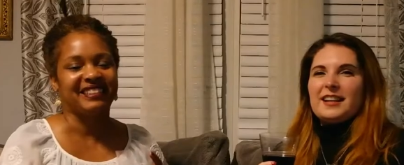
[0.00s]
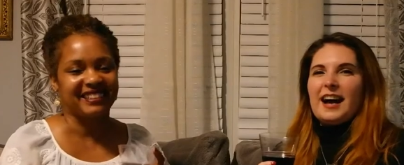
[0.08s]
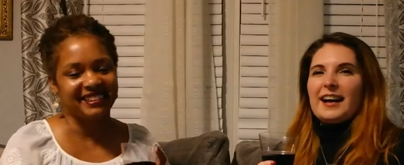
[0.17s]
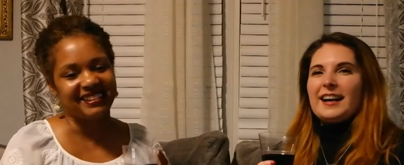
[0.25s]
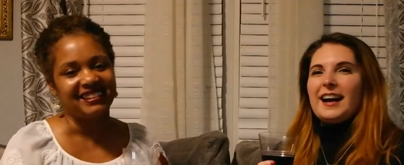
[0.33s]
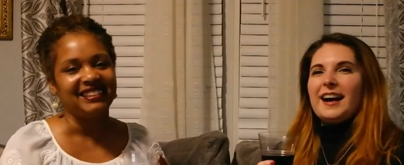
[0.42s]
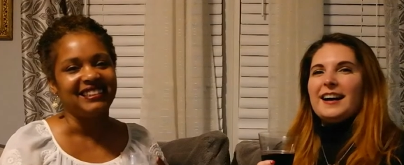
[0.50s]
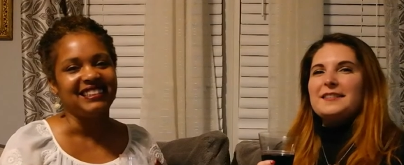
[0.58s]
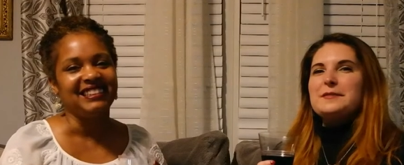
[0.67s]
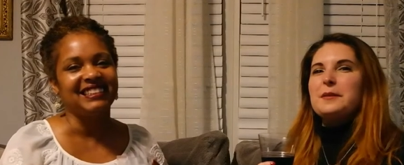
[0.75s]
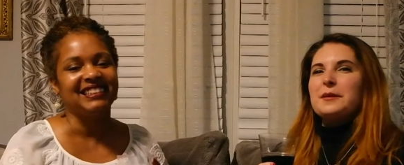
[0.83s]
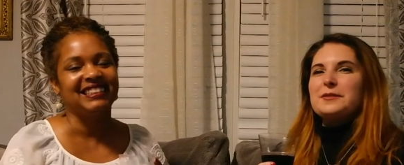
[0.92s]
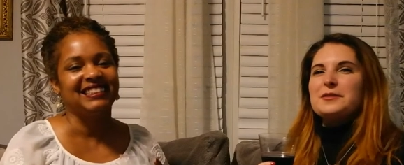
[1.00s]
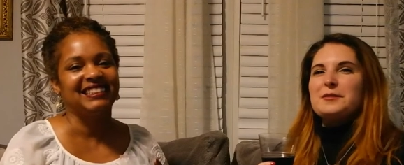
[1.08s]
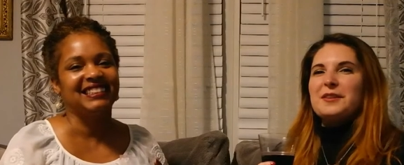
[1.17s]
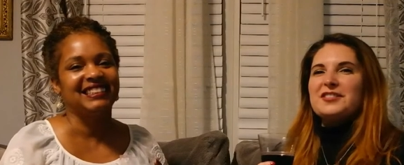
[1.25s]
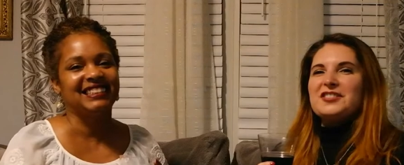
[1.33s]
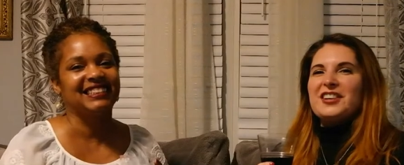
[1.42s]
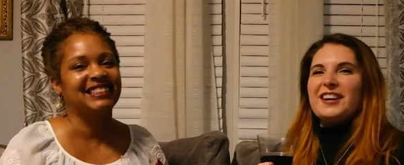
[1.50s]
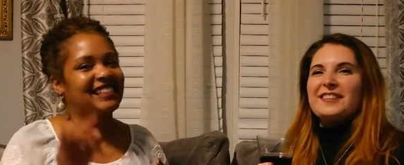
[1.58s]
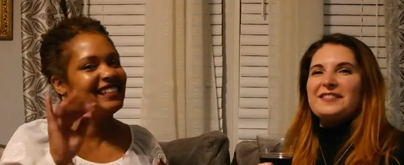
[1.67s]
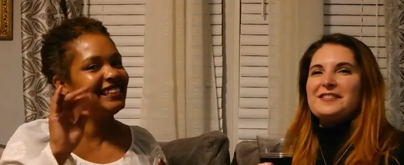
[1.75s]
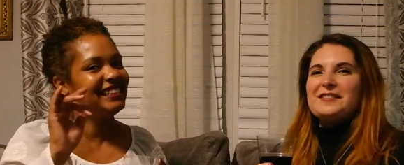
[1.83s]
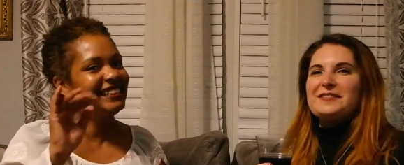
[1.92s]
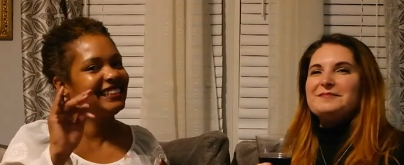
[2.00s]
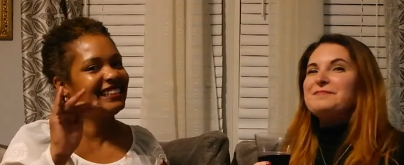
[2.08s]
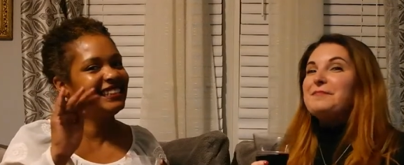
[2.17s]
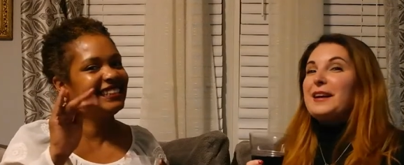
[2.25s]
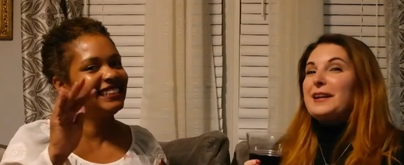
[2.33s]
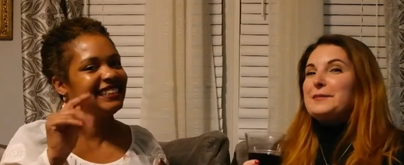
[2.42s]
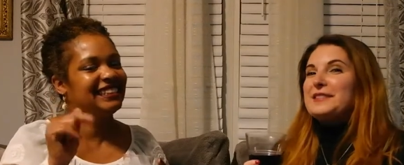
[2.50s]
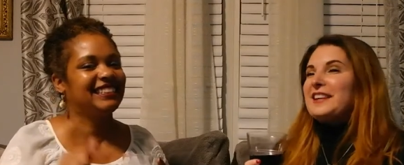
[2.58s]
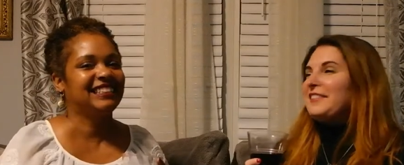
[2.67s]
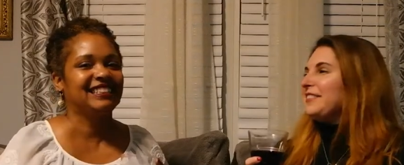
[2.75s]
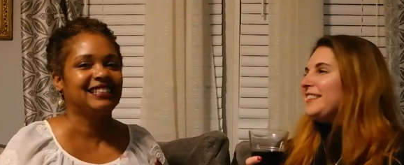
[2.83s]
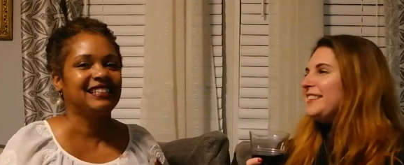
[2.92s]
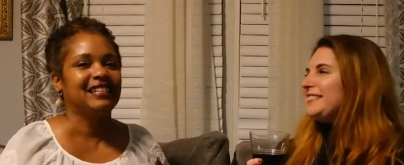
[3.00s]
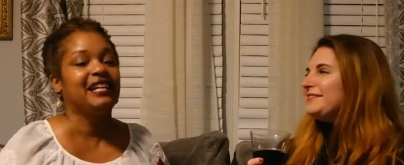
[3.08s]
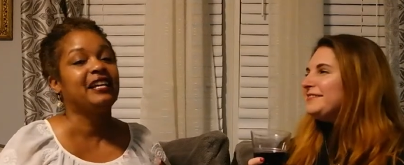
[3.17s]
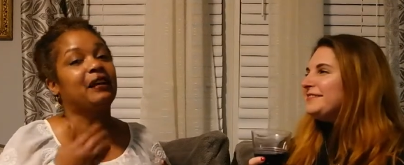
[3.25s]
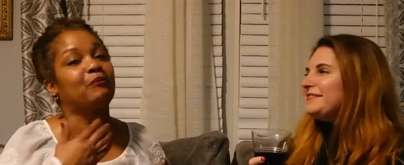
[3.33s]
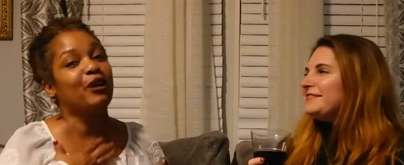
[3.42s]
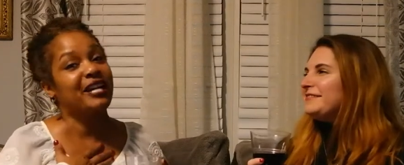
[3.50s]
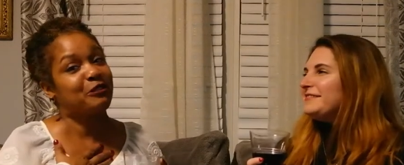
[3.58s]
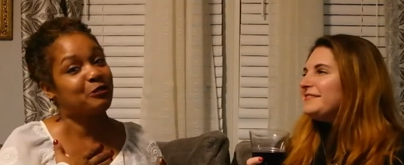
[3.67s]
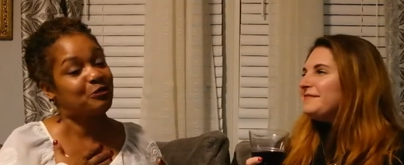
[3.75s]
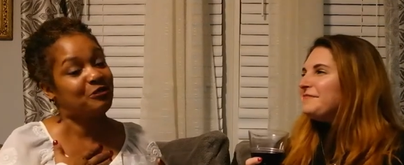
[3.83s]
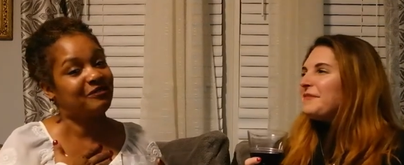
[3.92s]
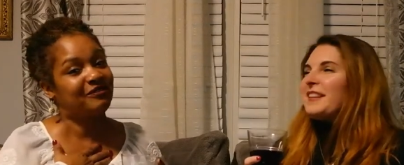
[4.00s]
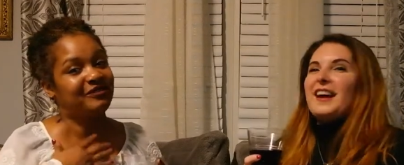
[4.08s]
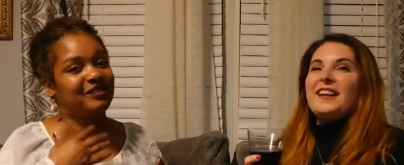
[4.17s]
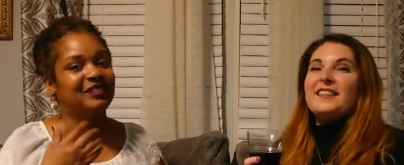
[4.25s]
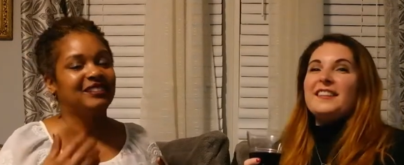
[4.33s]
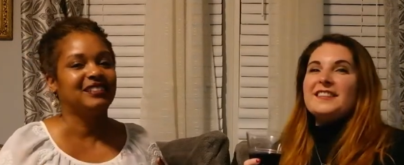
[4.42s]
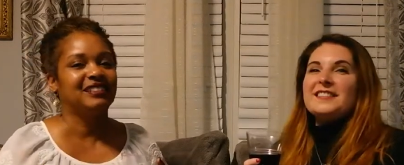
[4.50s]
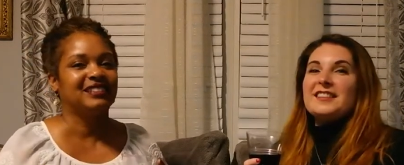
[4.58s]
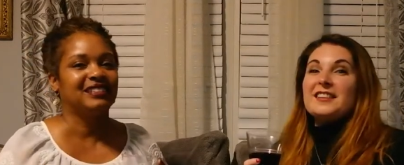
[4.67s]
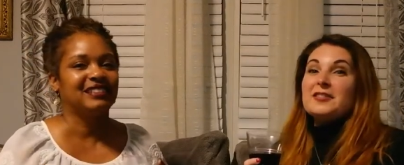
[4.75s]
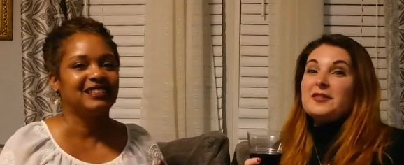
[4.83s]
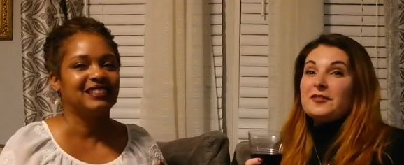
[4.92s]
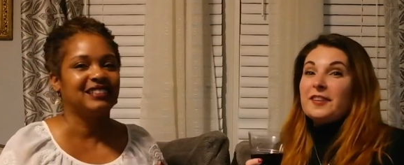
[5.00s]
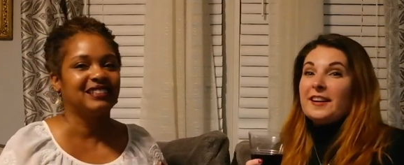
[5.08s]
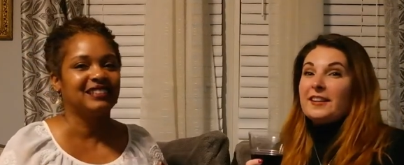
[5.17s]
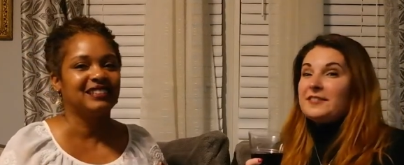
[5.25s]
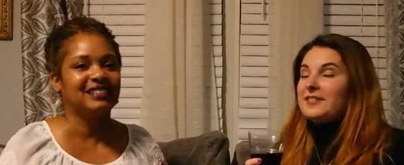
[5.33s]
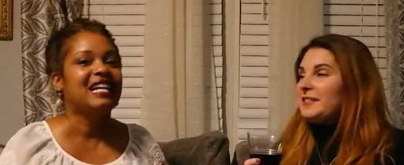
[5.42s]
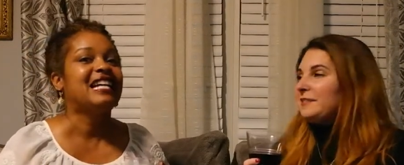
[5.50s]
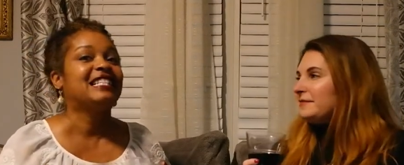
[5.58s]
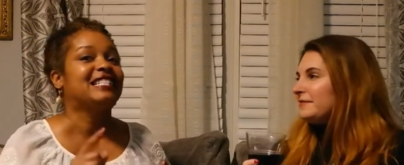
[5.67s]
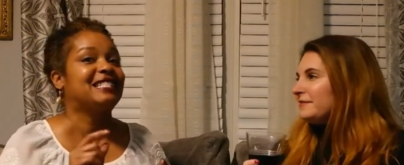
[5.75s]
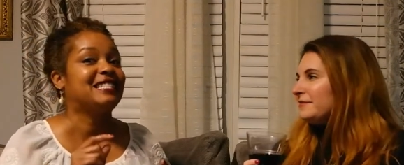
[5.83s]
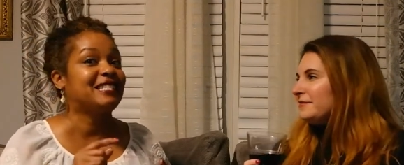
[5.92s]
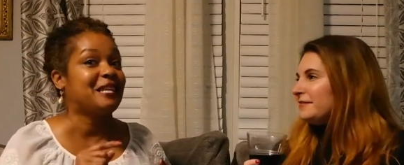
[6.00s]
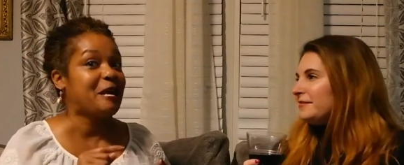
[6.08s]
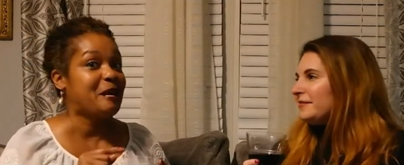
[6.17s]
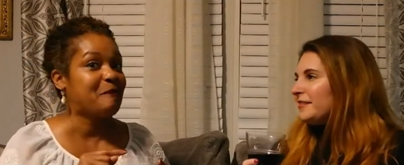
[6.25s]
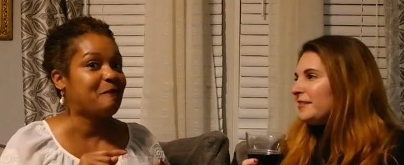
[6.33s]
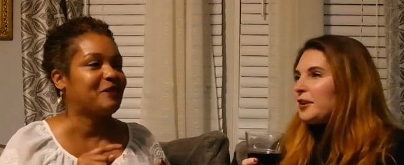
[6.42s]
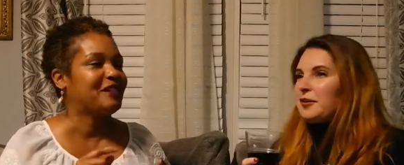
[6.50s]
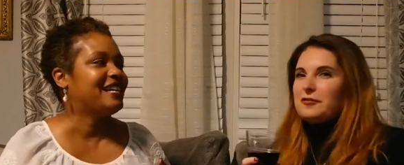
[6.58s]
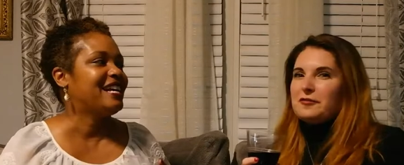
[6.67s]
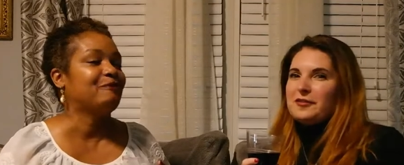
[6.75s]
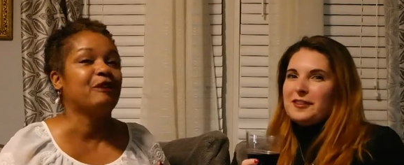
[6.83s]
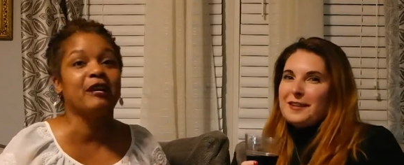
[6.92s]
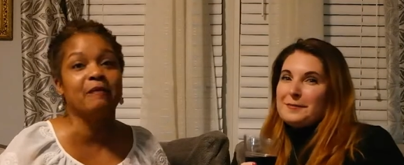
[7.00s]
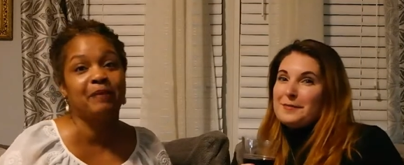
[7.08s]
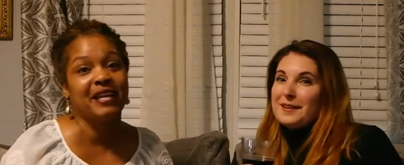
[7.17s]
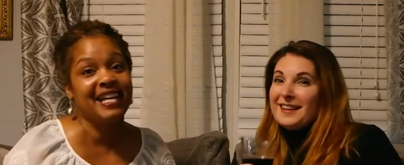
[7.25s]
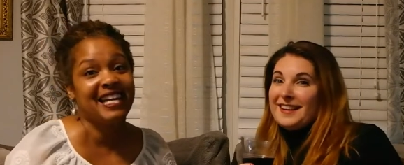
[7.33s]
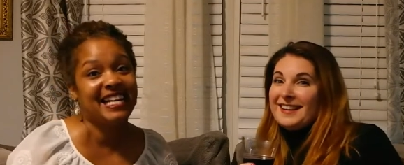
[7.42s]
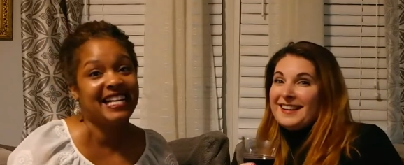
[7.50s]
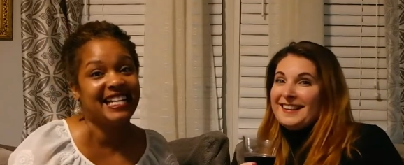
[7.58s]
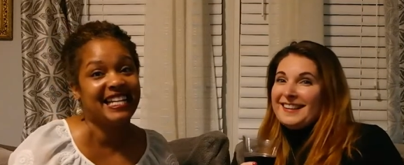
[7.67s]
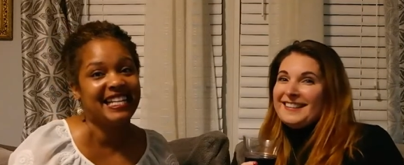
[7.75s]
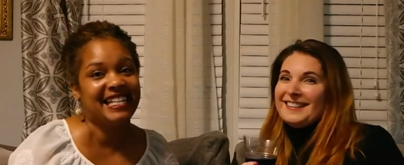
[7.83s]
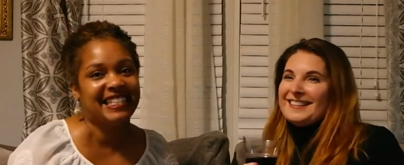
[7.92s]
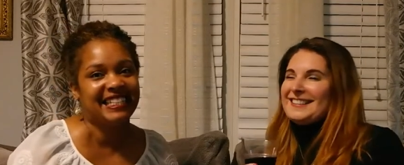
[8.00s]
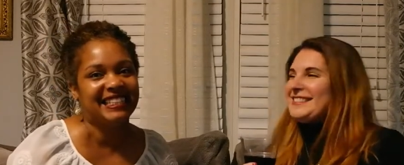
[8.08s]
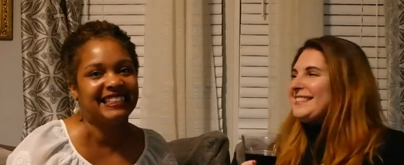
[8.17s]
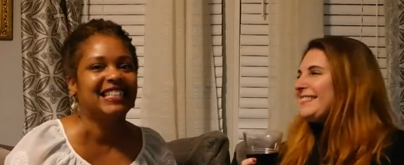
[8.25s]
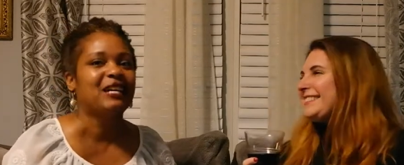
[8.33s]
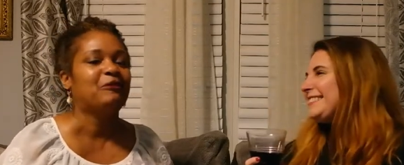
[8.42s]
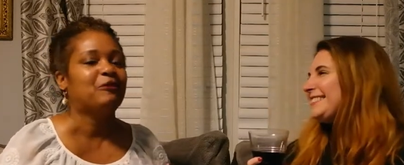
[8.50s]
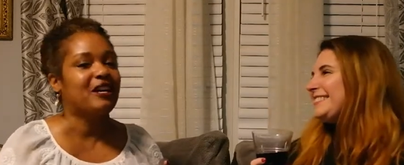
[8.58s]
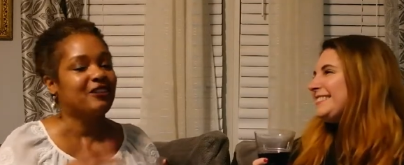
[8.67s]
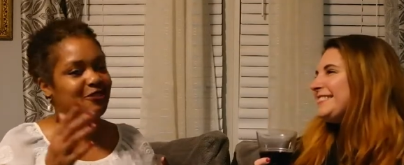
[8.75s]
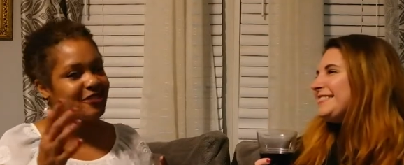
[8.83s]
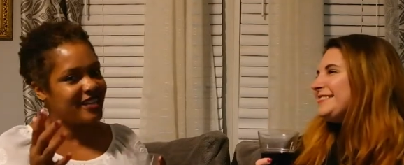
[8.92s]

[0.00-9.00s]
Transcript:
Speaker 1: Hi guys, welcome to our channel. My name's Stephanie.
Speaker 2: And I'm Rachel.
Speaker 1: And this is Thrift Sip Repeat. Well, as you